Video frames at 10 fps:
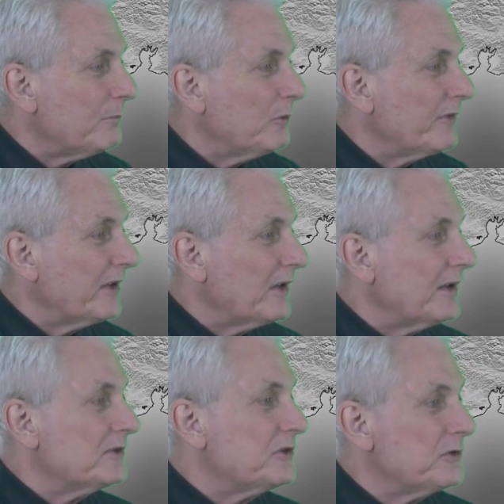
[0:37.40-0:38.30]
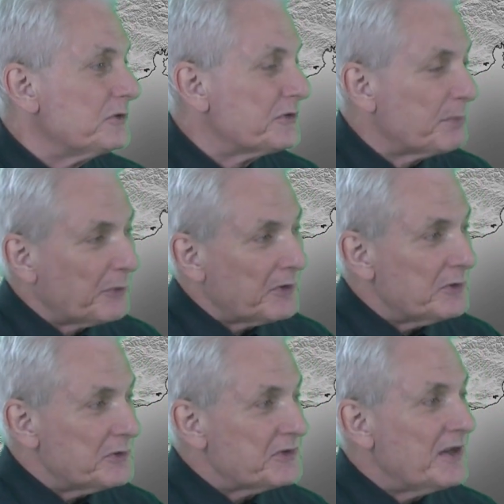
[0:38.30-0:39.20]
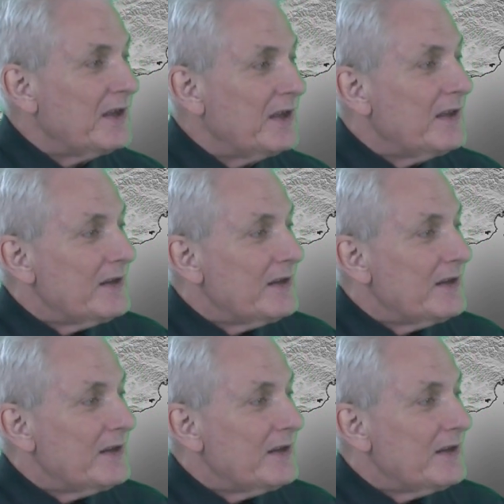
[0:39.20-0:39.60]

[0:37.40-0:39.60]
And moving on to spruce,